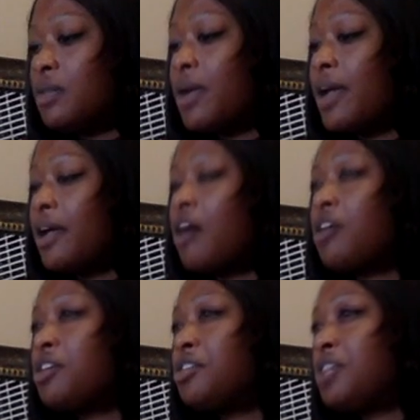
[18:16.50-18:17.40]
All right. Are
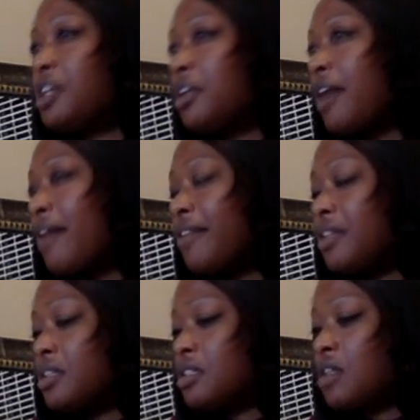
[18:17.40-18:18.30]
you think you're having
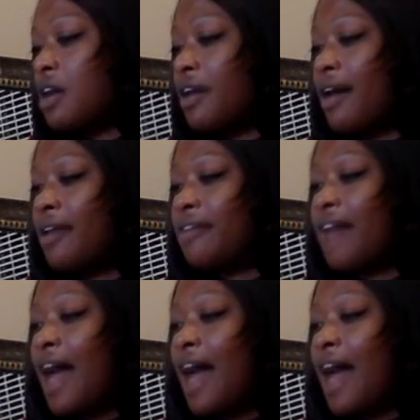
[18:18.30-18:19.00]
this thought out of